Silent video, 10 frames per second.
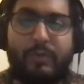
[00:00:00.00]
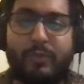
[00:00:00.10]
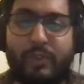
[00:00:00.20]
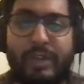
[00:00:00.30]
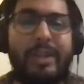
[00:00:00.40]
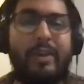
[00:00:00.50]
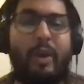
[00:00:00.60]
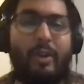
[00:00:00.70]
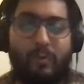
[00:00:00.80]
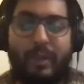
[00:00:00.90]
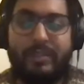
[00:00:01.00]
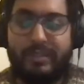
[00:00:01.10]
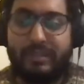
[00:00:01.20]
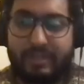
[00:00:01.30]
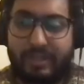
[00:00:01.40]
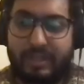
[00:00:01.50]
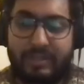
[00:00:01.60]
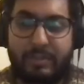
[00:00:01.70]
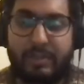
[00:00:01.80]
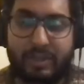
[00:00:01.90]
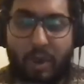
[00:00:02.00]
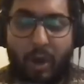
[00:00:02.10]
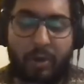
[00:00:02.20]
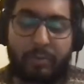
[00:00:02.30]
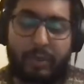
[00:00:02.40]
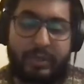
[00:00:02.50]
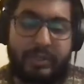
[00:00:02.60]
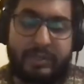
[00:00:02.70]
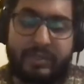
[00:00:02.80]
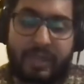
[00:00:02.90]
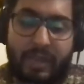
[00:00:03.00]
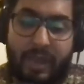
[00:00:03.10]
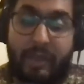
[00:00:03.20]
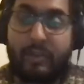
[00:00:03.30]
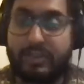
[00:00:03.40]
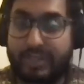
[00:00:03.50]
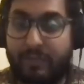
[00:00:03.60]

really got to invest in this relationship, and it's a long process. And you're saying